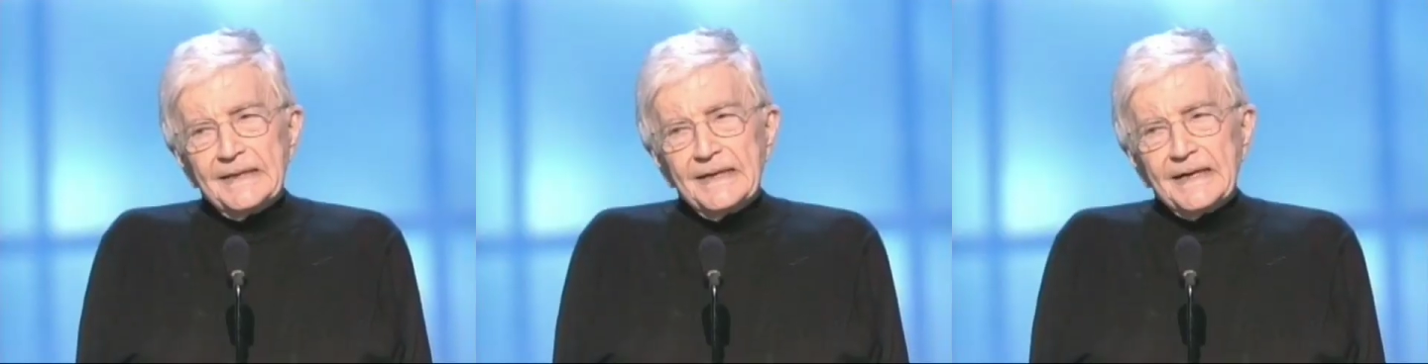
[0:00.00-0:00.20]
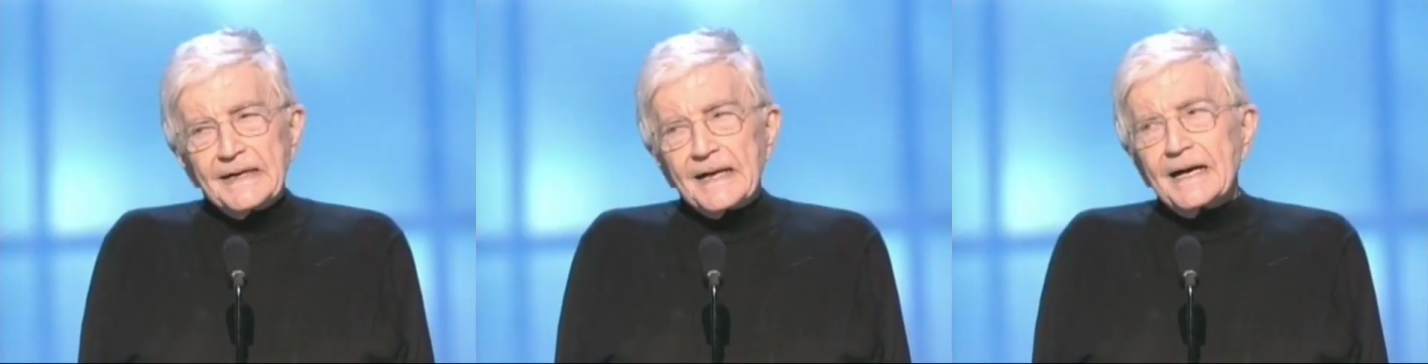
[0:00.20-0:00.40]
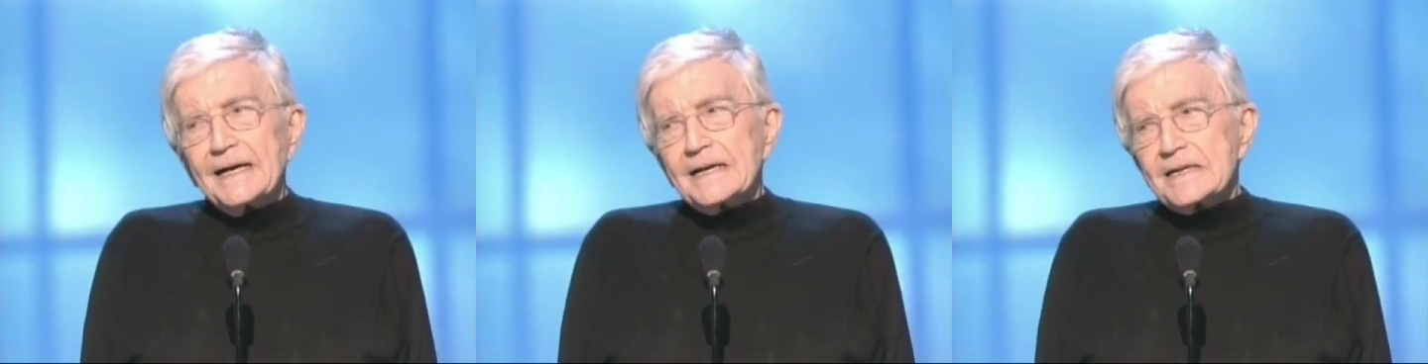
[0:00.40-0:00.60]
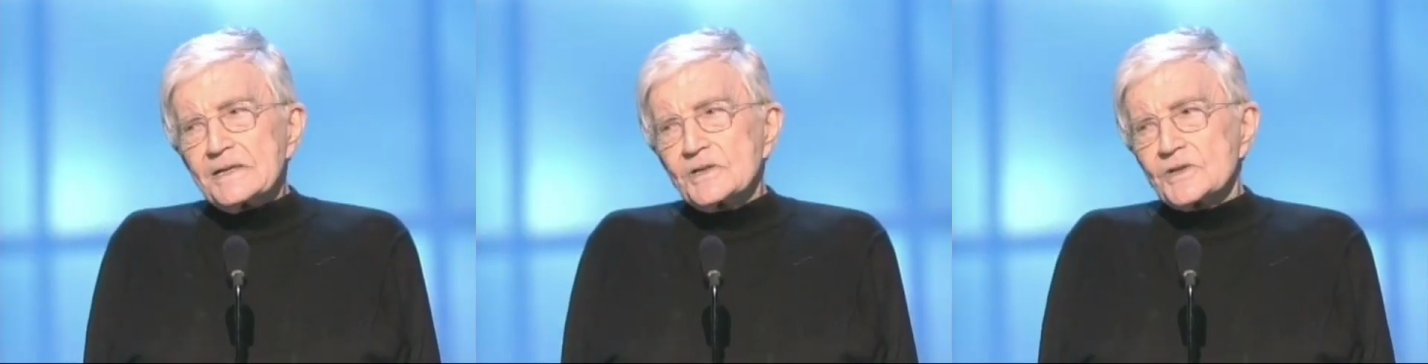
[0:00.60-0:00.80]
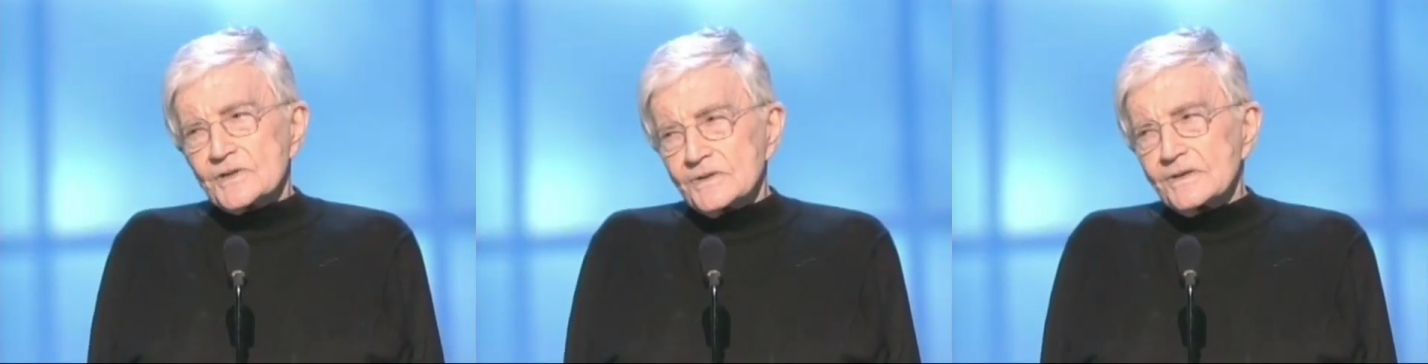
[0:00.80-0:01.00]
And I
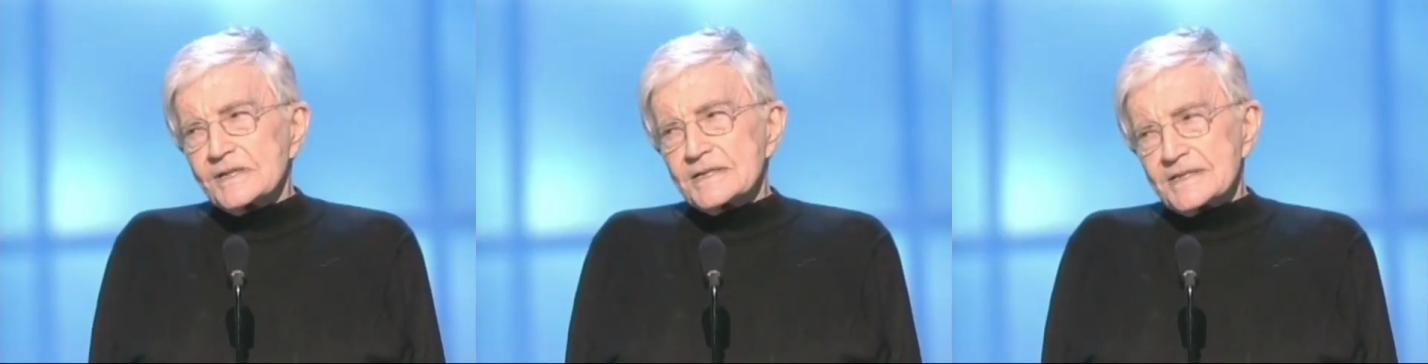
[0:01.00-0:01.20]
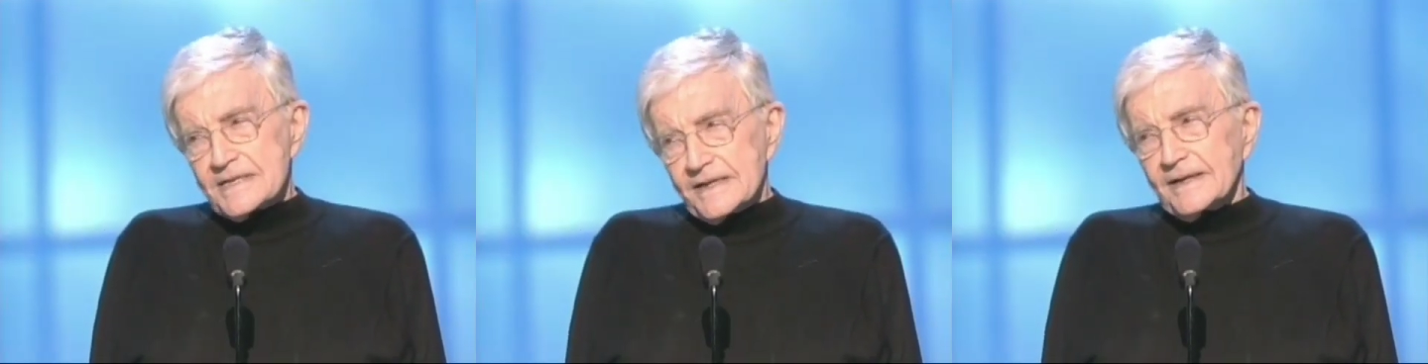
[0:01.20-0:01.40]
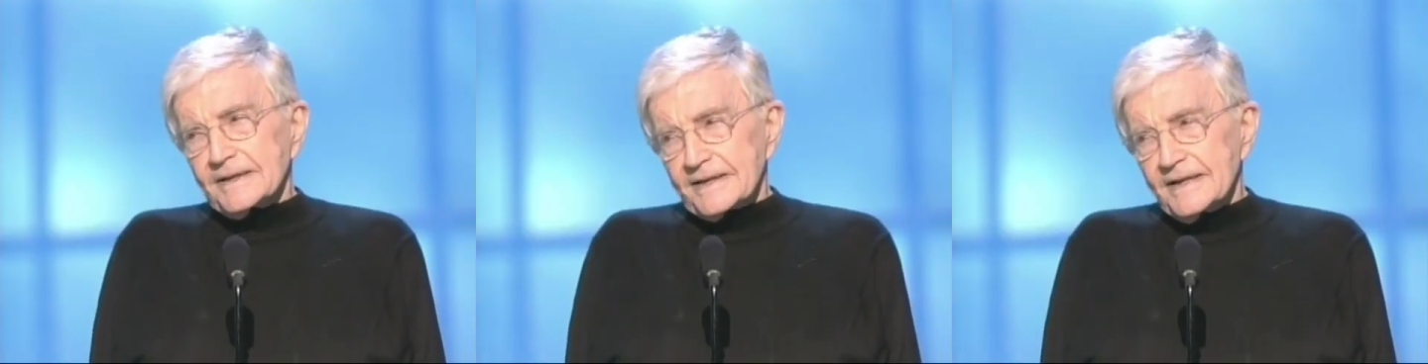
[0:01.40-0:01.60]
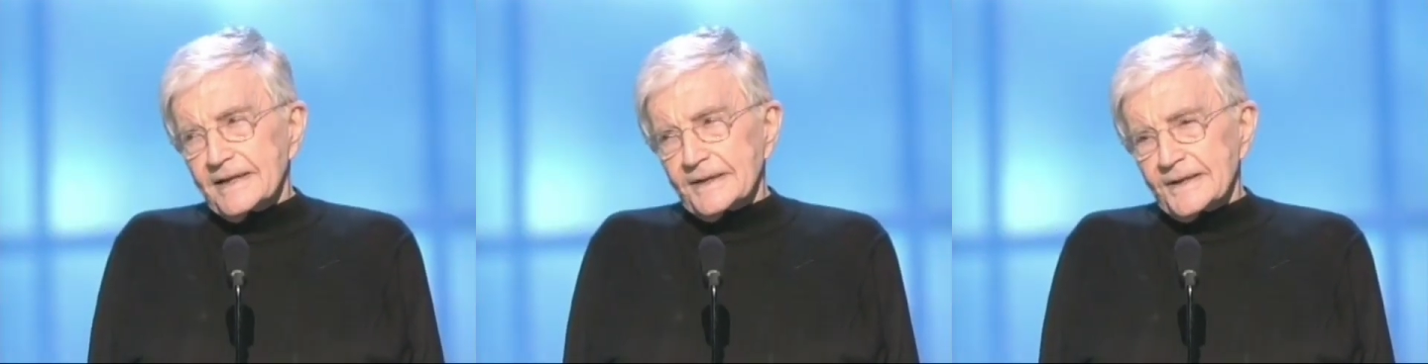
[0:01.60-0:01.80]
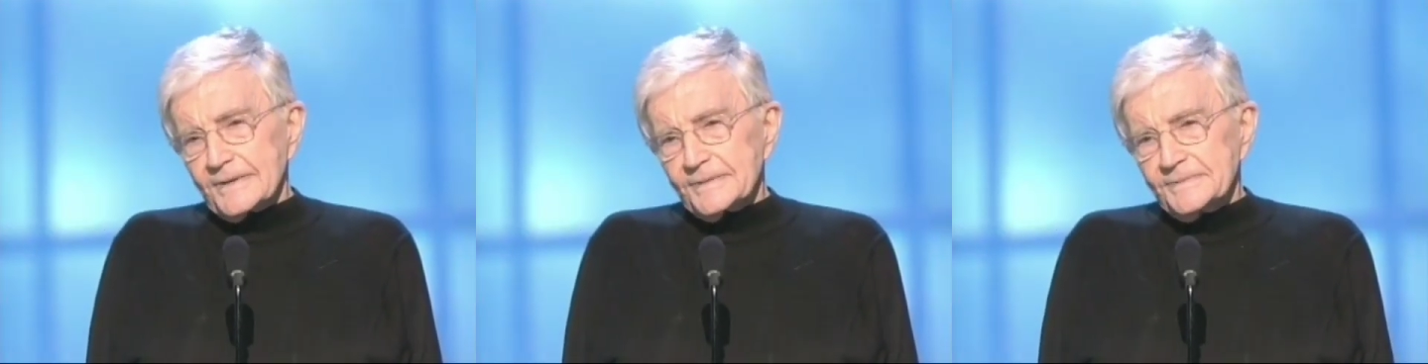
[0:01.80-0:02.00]
sure as hell
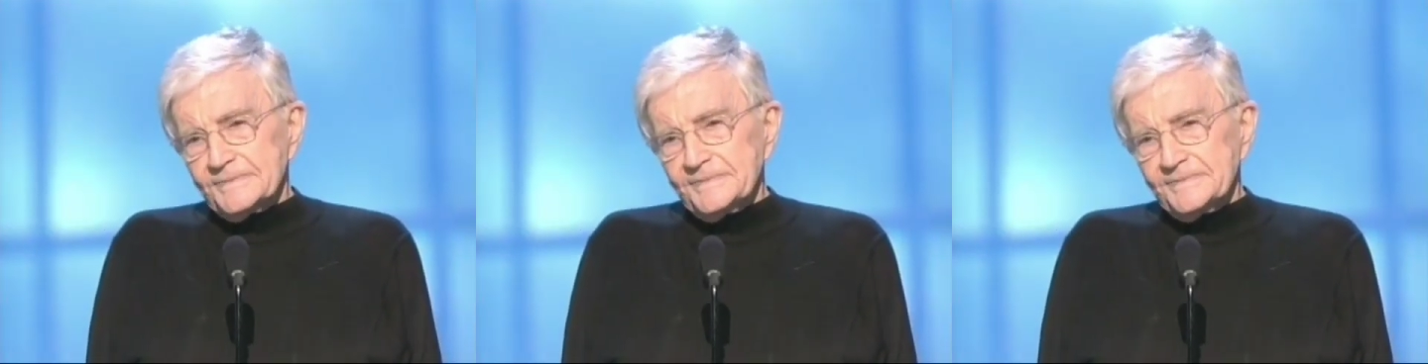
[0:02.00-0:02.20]
thank you.